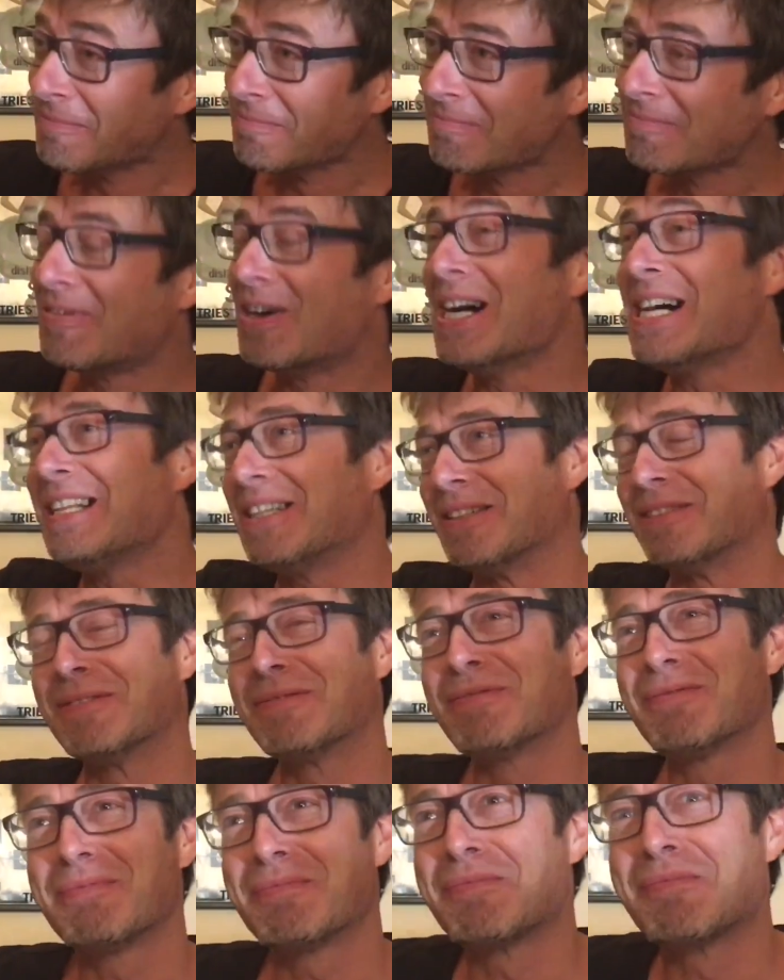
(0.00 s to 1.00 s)
Well,
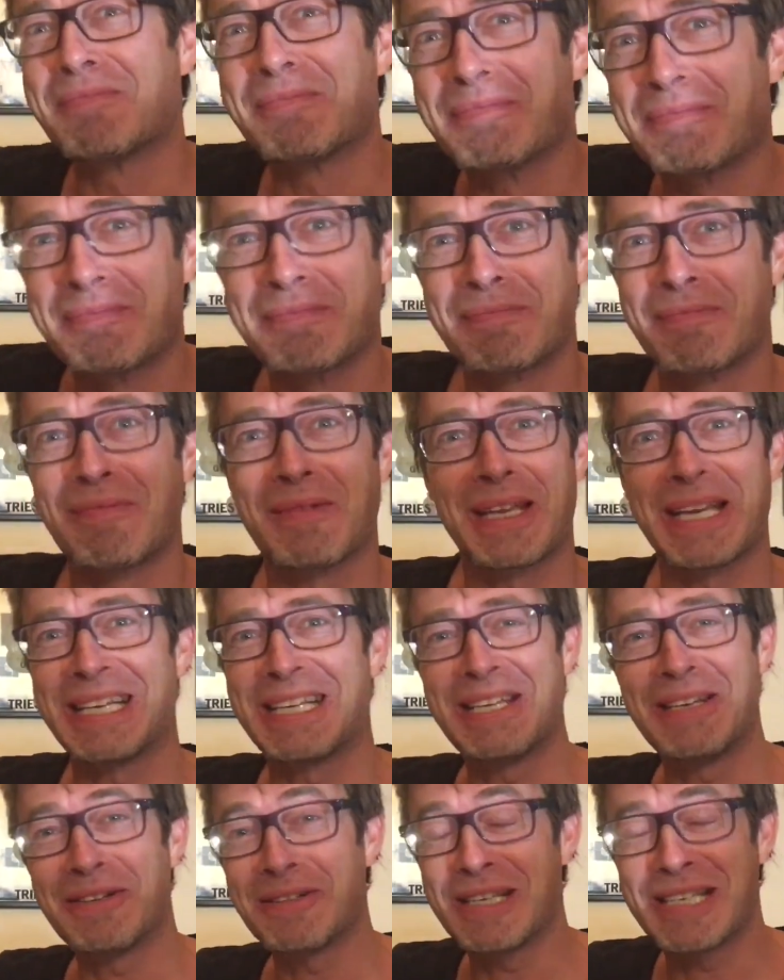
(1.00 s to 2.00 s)

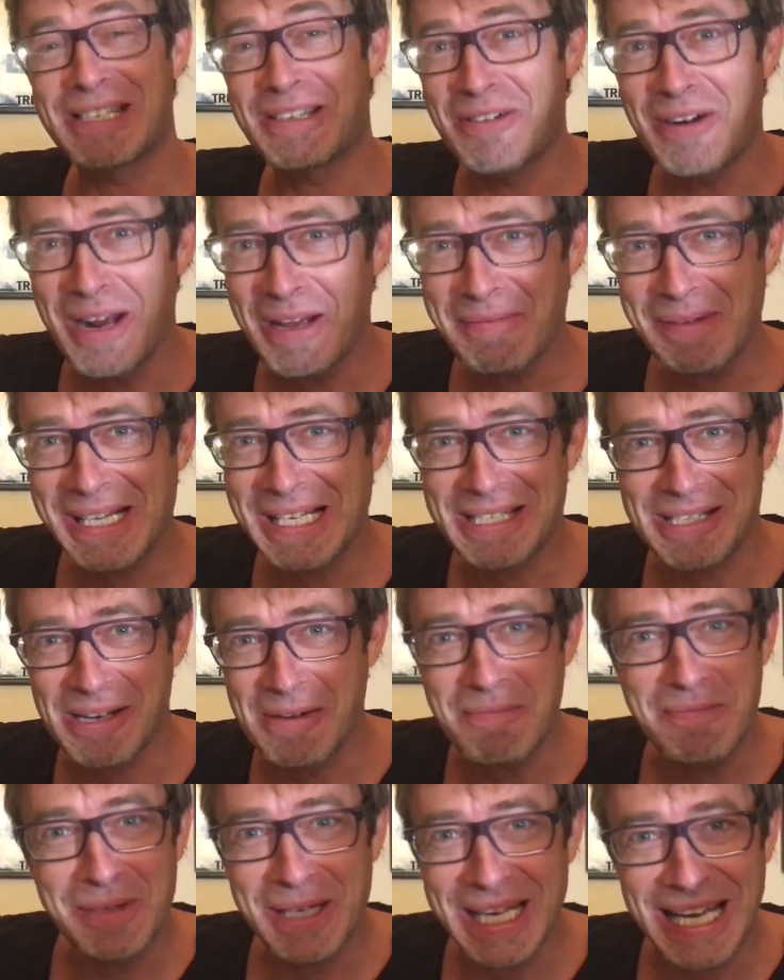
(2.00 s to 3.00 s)
you're describing
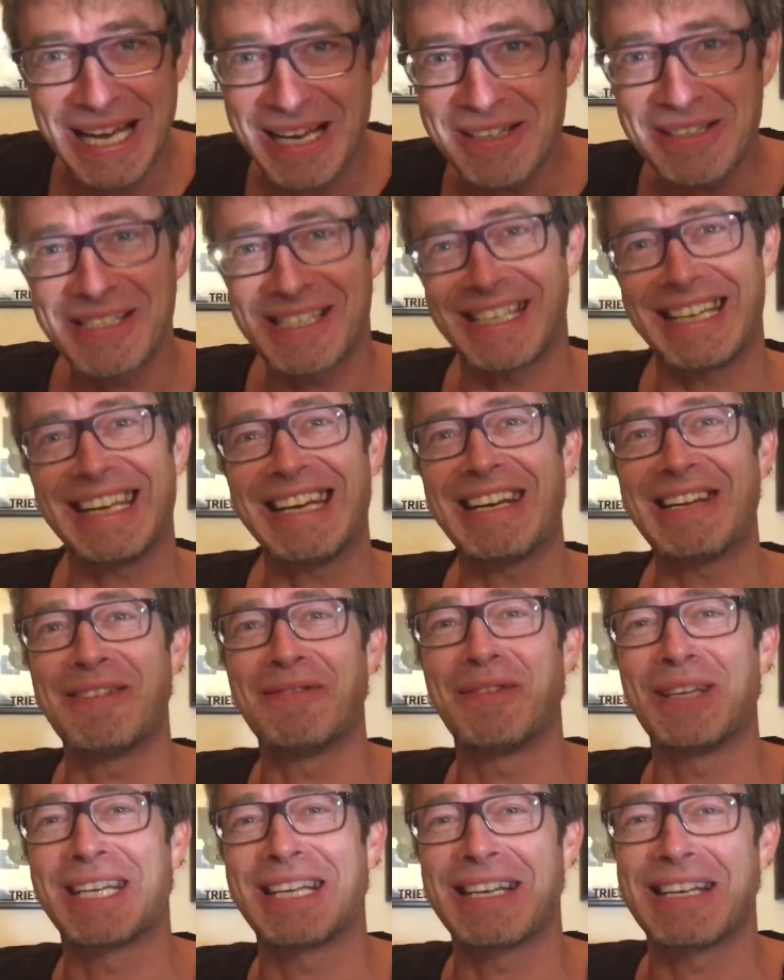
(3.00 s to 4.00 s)
somebody else here
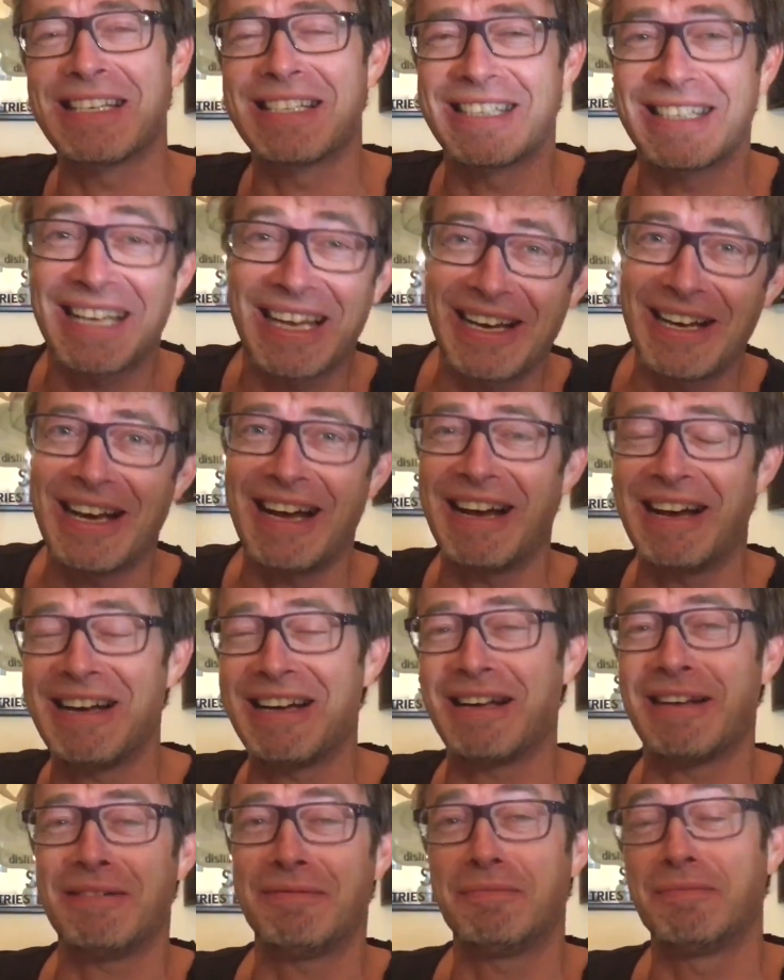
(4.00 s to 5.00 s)
because,
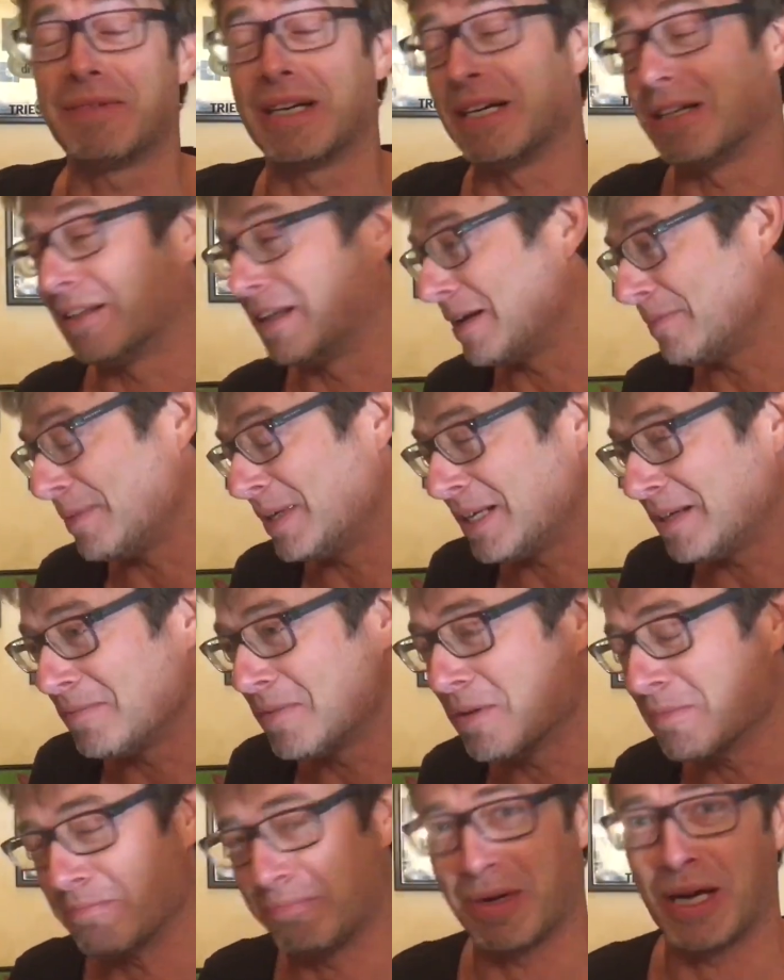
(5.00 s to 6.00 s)
I mean, I'm
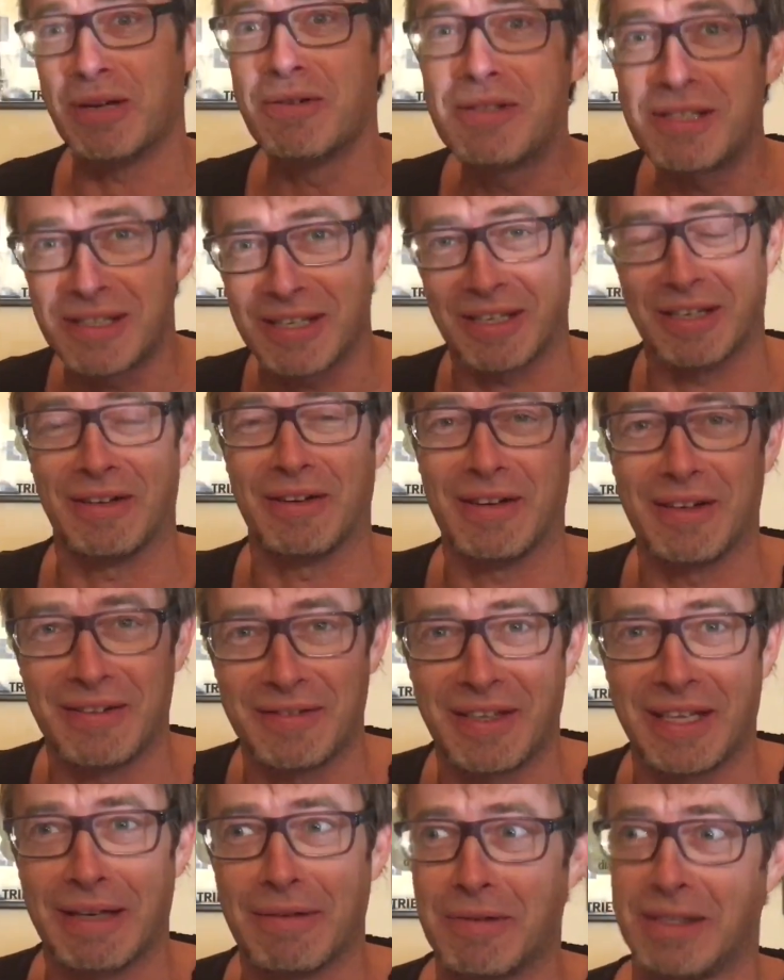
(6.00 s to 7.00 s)
not boasting or
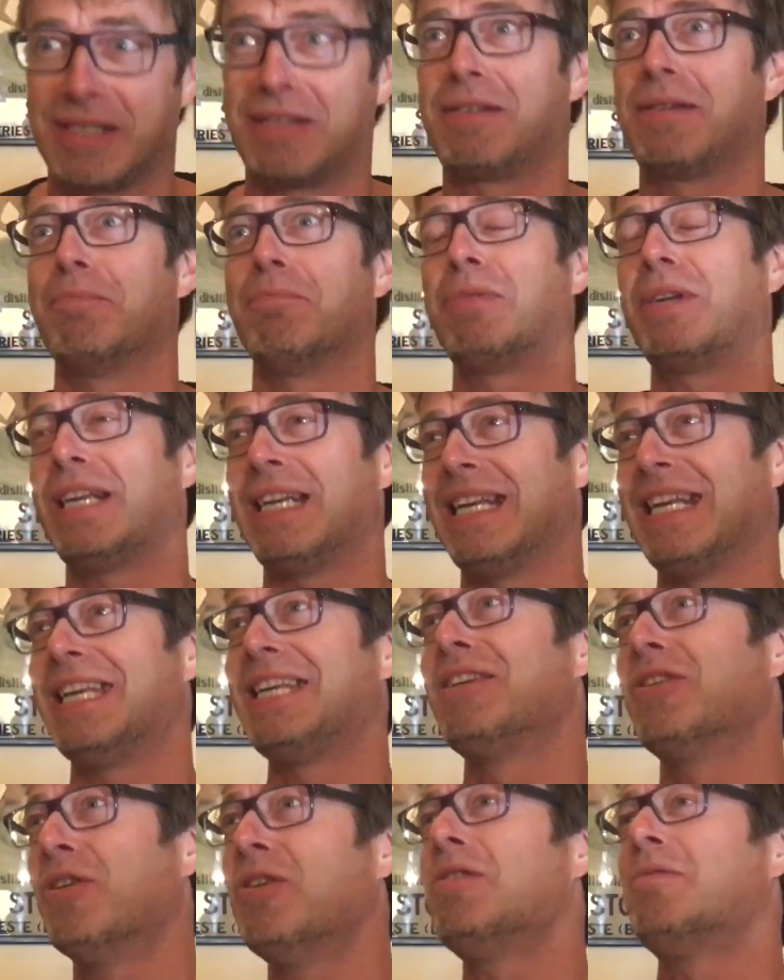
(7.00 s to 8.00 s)
anything. It was completely
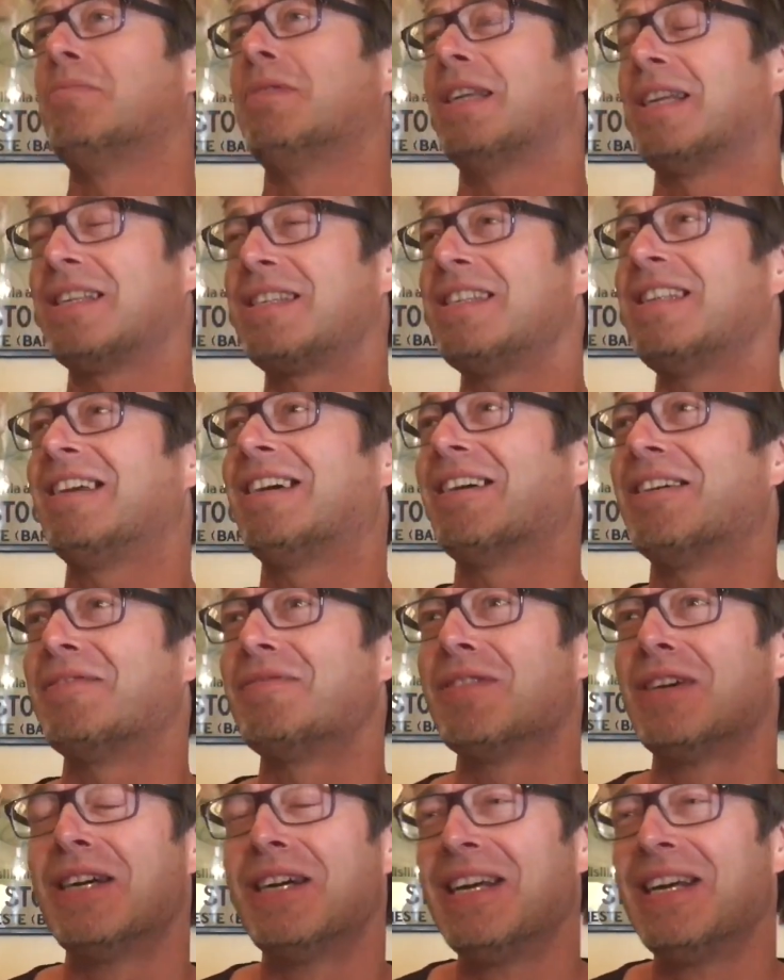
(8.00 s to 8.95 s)
normal, isn't it?